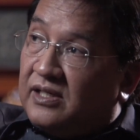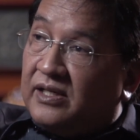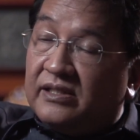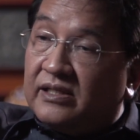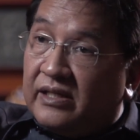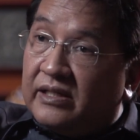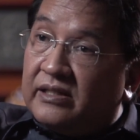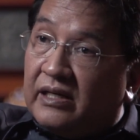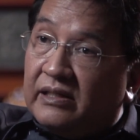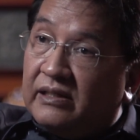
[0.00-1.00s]
heading
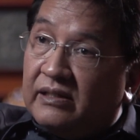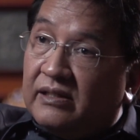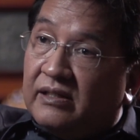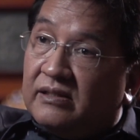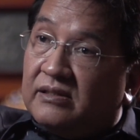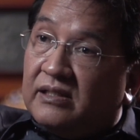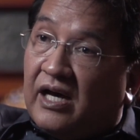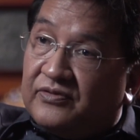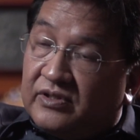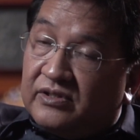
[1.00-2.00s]
NEDA
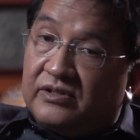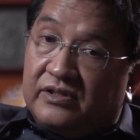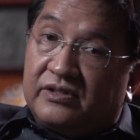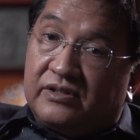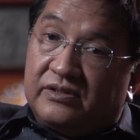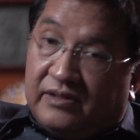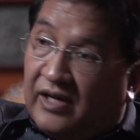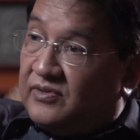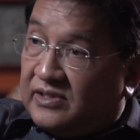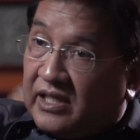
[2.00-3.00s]
after
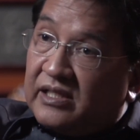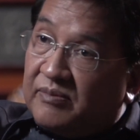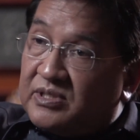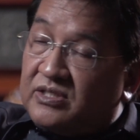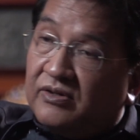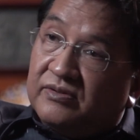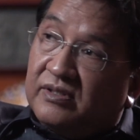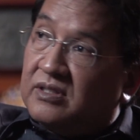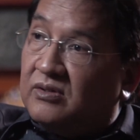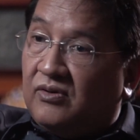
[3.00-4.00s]
that episode? And
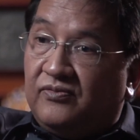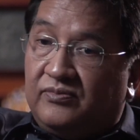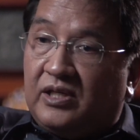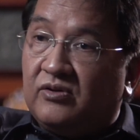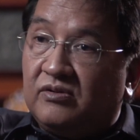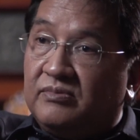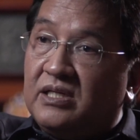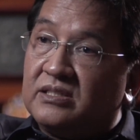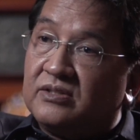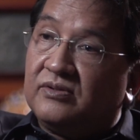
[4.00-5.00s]
I said, by all
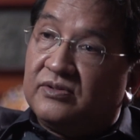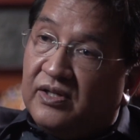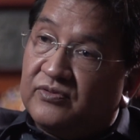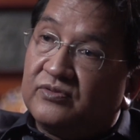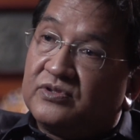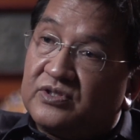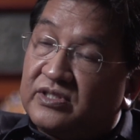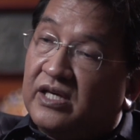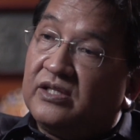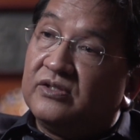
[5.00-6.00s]
means, you have to
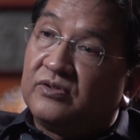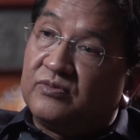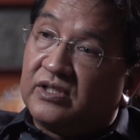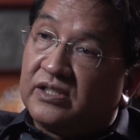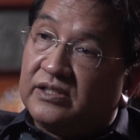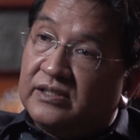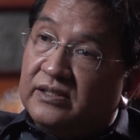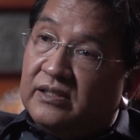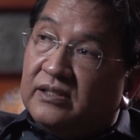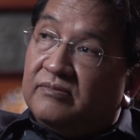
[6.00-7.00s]
sustain your work.
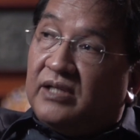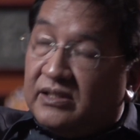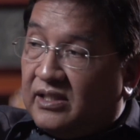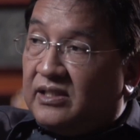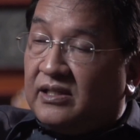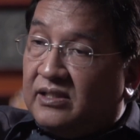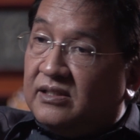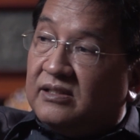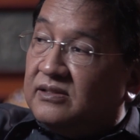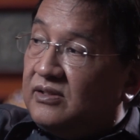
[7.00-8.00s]
But then again,
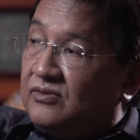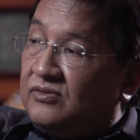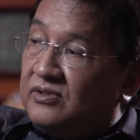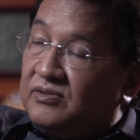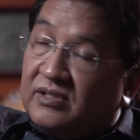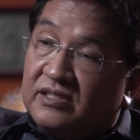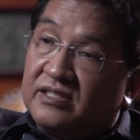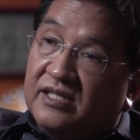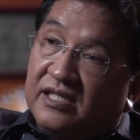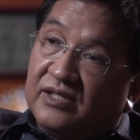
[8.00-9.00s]
the whole
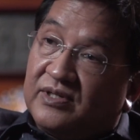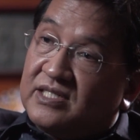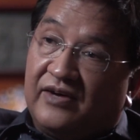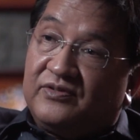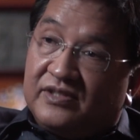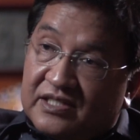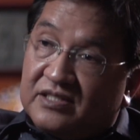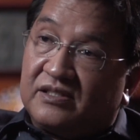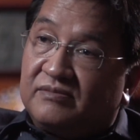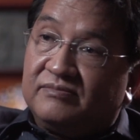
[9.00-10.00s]
understanding was after his
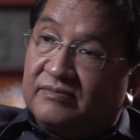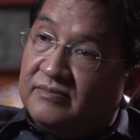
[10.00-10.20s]
term,